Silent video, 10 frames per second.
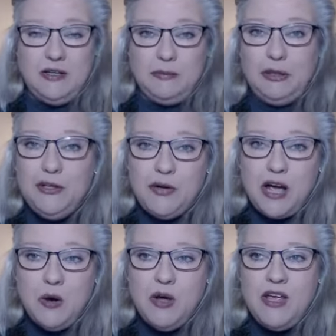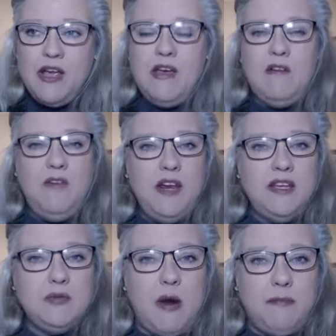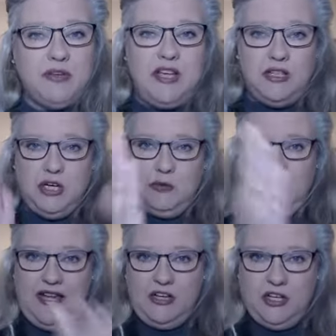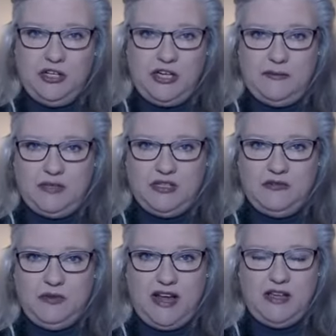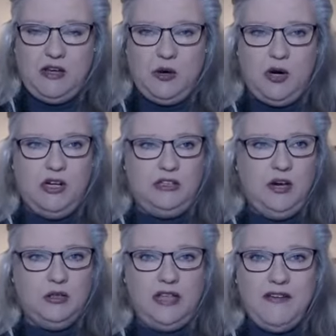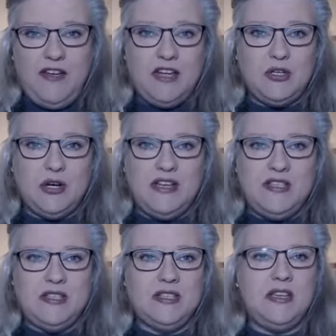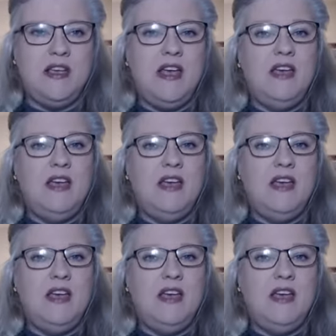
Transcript: to pluto venus represents your relationships right your your love interests